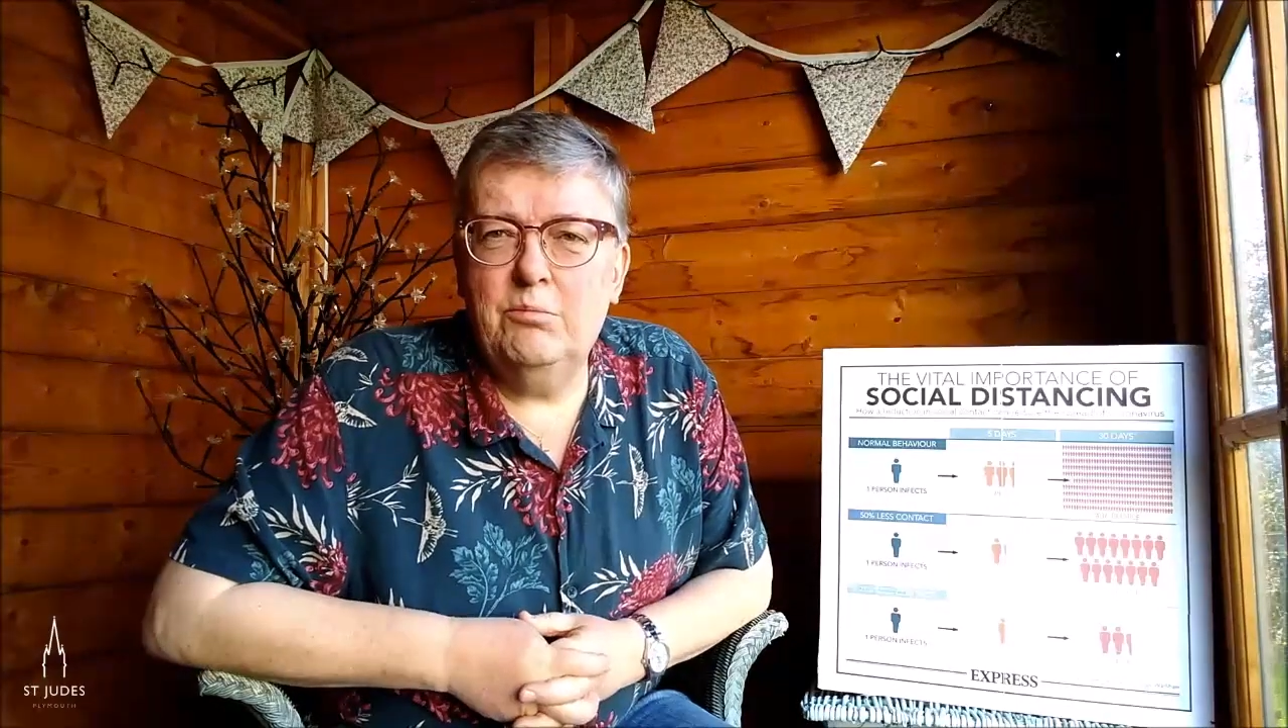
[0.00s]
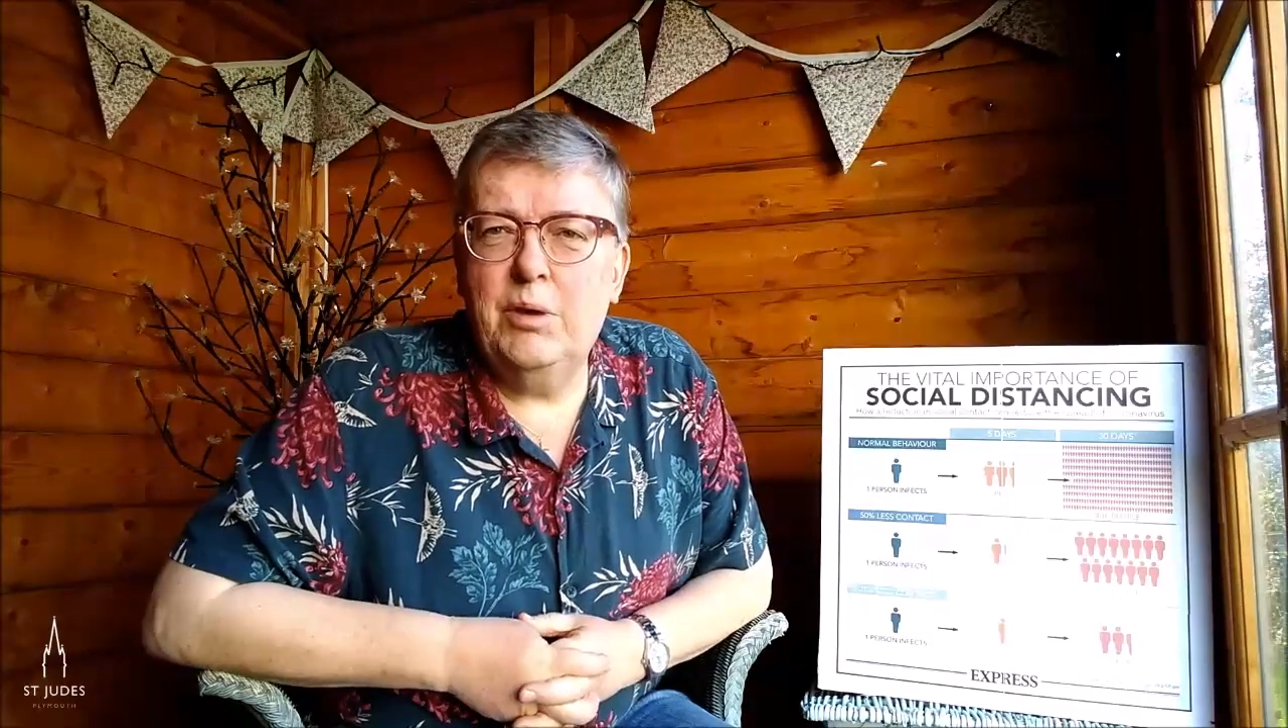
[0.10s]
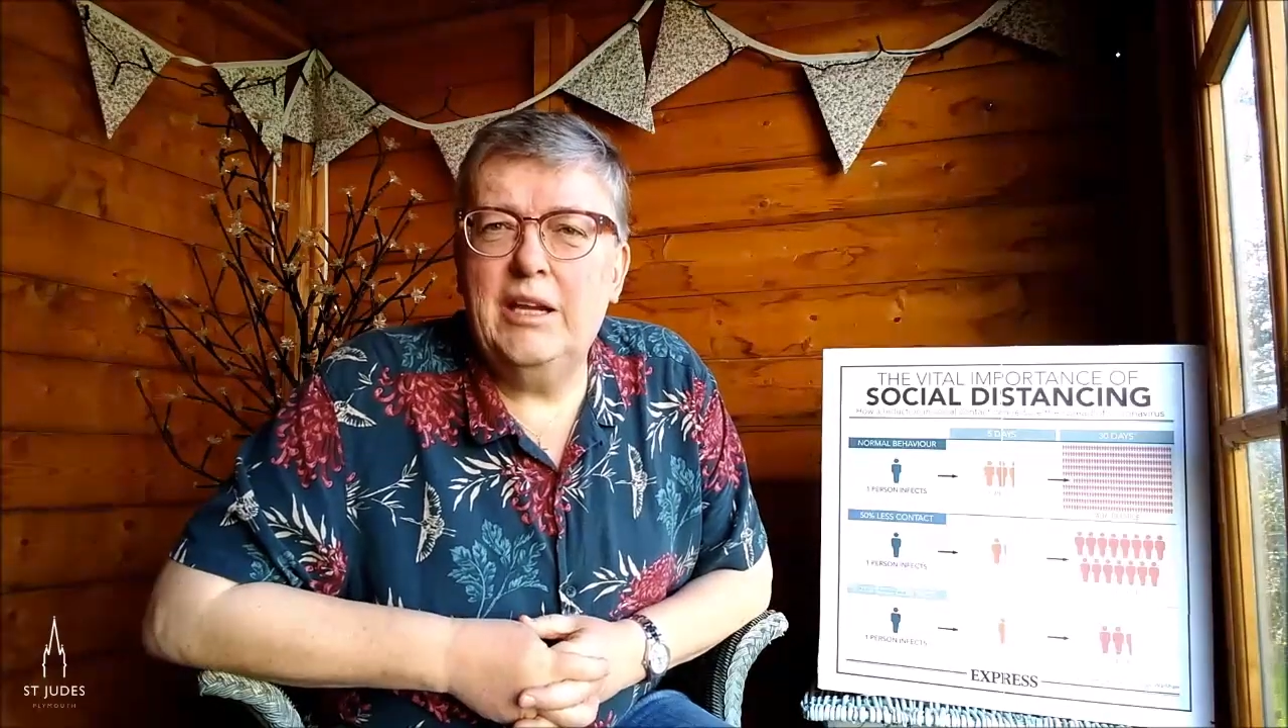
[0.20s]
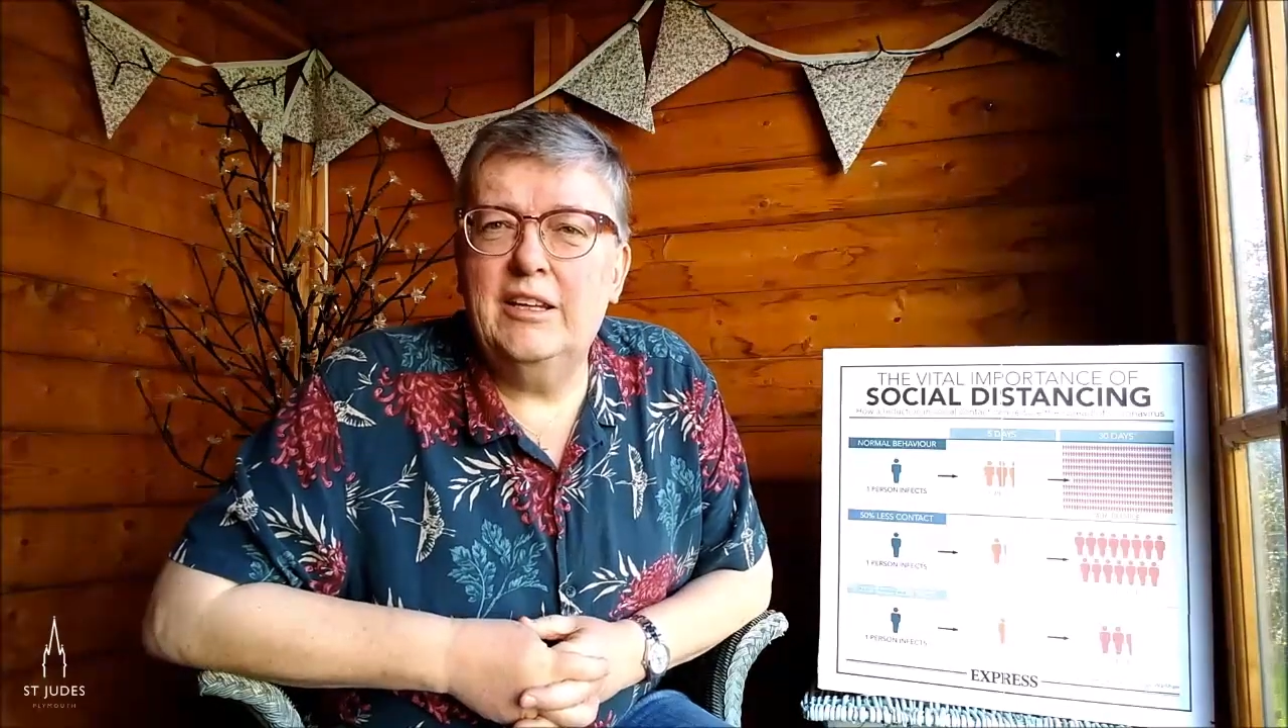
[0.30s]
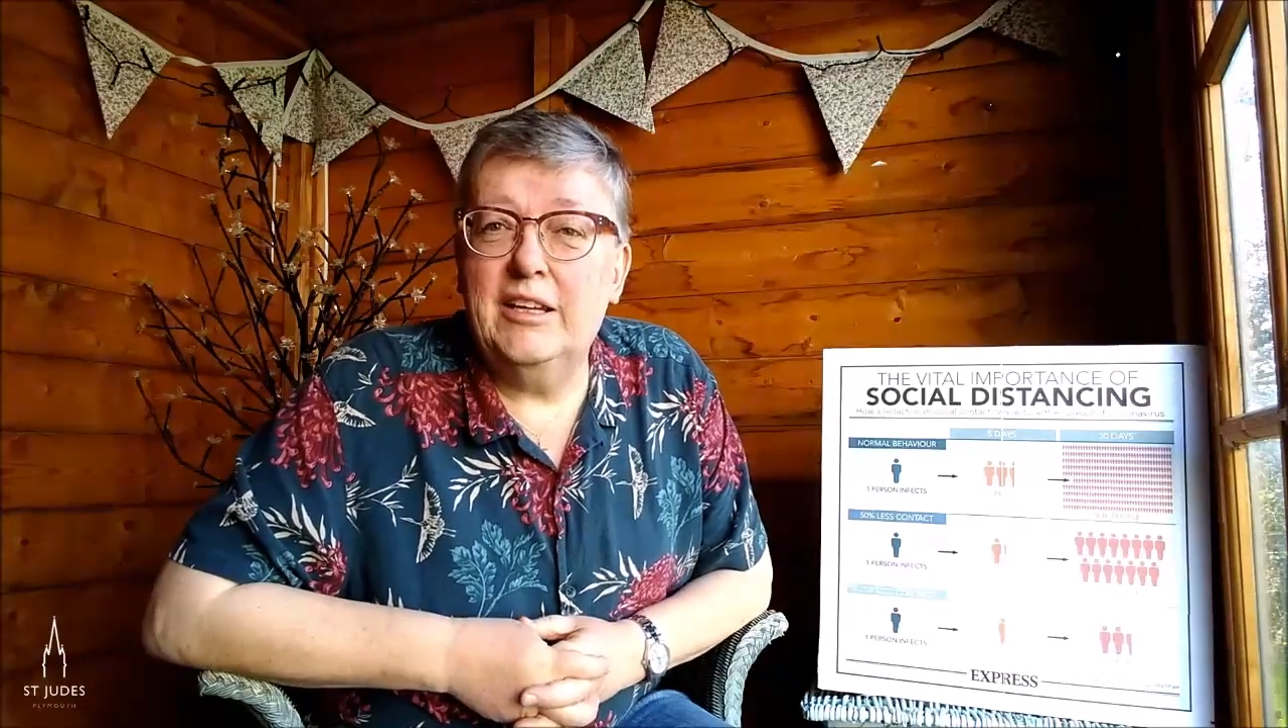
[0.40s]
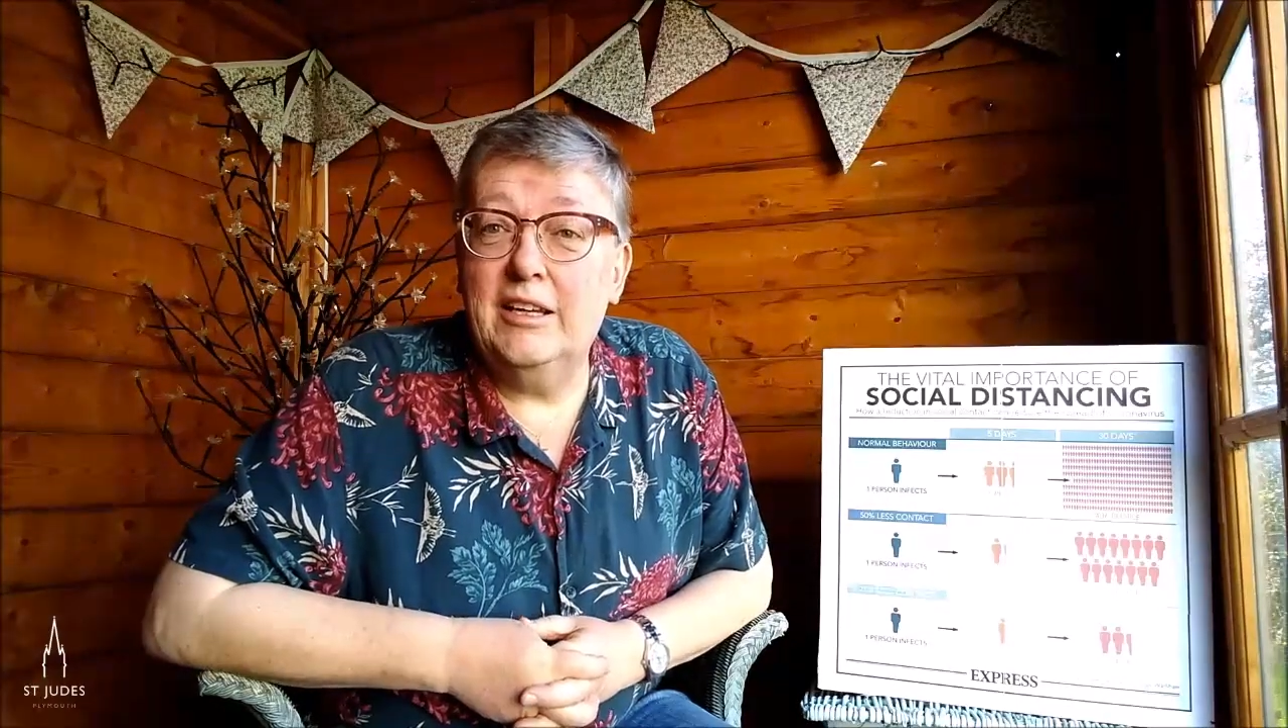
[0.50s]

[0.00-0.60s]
patently